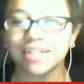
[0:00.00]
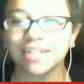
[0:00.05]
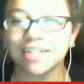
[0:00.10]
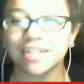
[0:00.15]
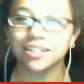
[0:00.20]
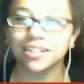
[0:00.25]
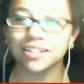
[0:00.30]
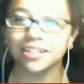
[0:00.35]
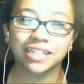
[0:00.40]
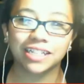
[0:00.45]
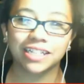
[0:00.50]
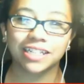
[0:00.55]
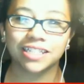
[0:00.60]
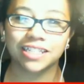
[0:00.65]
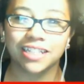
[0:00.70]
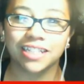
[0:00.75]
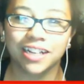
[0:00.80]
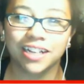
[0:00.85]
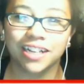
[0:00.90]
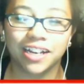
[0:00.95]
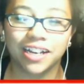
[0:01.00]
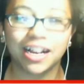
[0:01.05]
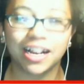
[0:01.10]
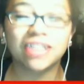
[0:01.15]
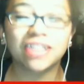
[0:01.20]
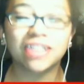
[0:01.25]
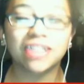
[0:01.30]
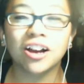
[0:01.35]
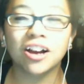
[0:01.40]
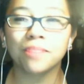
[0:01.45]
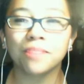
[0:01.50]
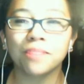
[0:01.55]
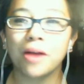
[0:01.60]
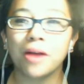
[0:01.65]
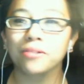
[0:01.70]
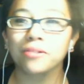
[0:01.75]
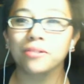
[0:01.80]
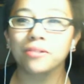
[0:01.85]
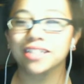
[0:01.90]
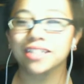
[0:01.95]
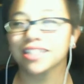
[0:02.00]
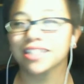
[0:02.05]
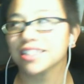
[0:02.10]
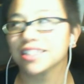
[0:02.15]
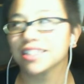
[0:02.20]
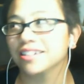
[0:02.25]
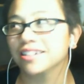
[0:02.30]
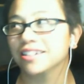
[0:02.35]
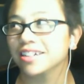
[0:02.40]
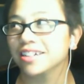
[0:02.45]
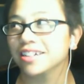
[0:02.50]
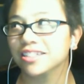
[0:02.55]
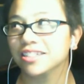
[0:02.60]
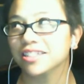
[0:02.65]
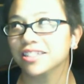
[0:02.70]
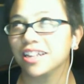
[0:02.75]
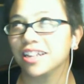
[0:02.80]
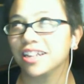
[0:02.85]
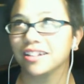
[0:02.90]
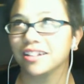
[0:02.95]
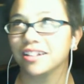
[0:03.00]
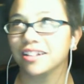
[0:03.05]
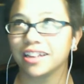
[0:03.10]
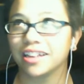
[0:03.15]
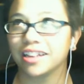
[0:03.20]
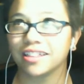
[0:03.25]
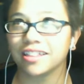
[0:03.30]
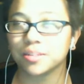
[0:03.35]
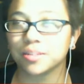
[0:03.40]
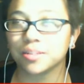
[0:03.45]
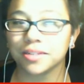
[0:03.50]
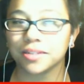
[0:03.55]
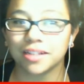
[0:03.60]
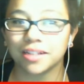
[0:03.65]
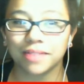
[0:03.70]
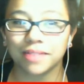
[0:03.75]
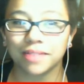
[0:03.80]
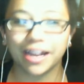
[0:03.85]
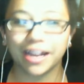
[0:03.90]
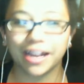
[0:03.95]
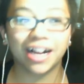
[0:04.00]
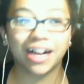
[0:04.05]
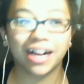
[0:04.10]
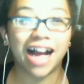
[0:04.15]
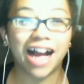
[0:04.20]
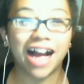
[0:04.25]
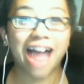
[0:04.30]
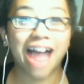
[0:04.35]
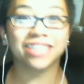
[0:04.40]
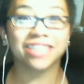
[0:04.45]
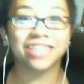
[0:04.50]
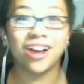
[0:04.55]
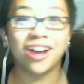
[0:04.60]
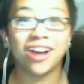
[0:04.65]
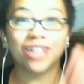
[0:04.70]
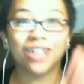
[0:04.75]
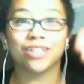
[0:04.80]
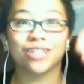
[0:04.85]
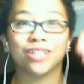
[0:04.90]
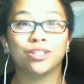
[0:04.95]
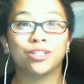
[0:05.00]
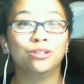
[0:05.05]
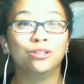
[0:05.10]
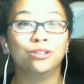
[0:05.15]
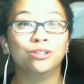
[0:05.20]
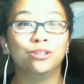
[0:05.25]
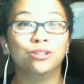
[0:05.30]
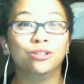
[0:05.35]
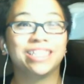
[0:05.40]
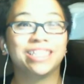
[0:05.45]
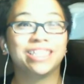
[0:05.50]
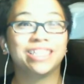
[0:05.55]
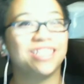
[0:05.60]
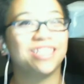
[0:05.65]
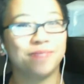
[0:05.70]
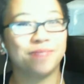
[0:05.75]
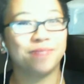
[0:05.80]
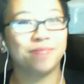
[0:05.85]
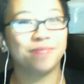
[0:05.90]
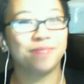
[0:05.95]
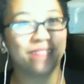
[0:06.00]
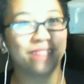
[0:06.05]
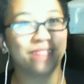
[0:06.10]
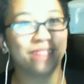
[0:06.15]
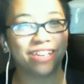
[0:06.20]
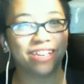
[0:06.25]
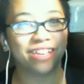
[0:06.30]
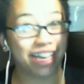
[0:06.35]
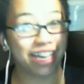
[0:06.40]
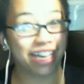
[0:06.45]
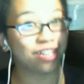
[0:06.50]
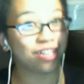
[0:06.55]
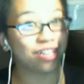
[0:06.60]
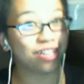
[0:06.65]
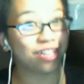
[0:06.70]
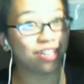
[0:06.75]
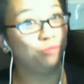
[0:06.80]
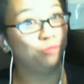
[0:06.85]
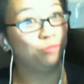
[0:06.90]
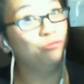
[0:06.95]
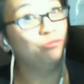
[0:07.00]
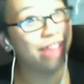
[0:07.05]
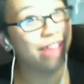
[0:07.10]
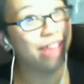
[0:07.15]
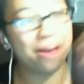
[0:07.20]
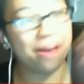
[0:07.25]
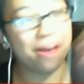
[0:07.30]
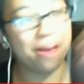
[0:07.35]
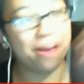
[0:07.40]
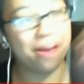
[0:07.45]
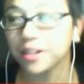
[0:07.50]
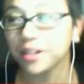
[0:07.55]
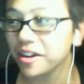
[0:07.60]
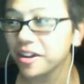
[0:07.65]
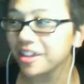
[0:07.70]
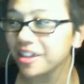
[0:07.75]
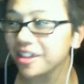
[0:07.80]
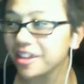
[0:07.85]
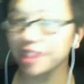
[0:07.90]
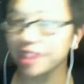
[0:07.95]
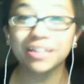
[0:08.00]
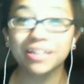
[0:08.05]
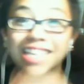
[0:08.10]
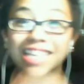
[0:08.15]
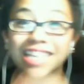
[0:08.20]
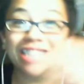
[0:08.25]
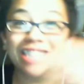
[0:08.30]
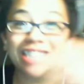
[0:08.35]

to I talk about WizKids, and I should say it like this because I talk to WizKids in my videos. Like, I talk to them, like, WizKids,